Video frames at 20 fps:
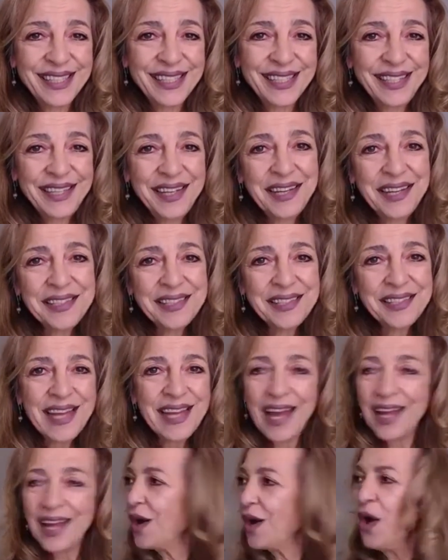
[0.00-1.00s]
And it's like,
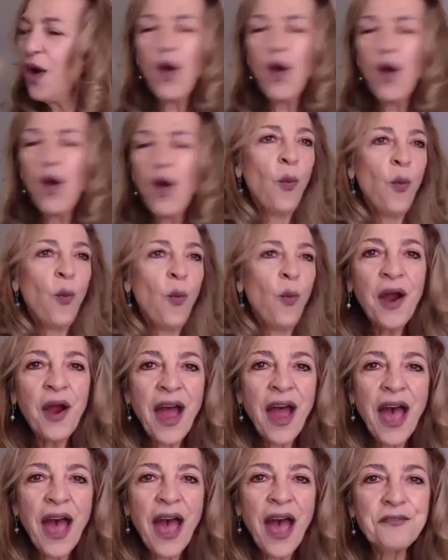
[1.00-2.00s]
where
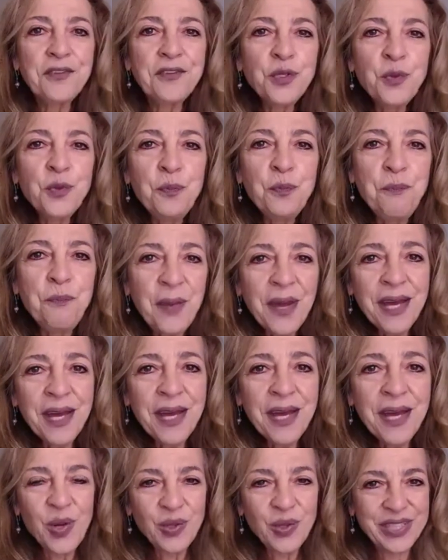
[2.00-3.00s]
have you been
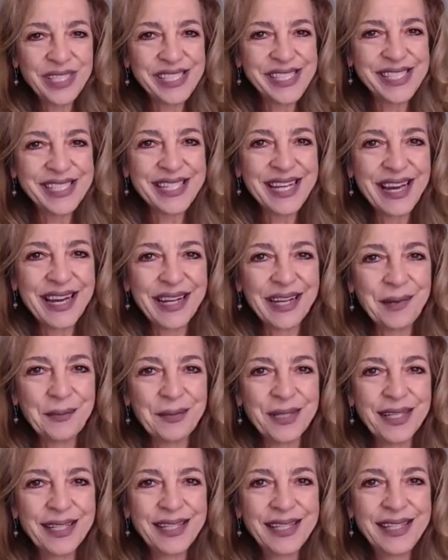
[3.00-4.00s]
all this time?
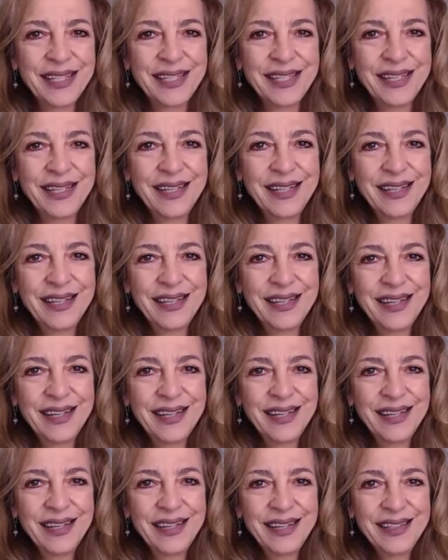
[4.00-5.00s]

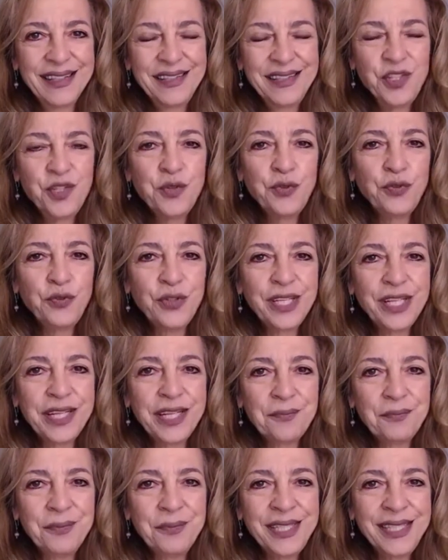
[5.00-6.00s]
Did you forget
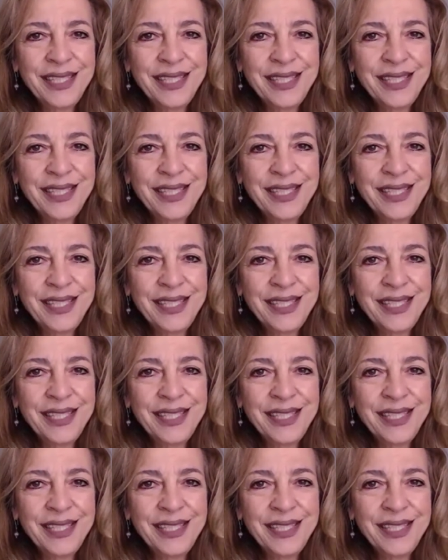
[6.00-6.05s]
me?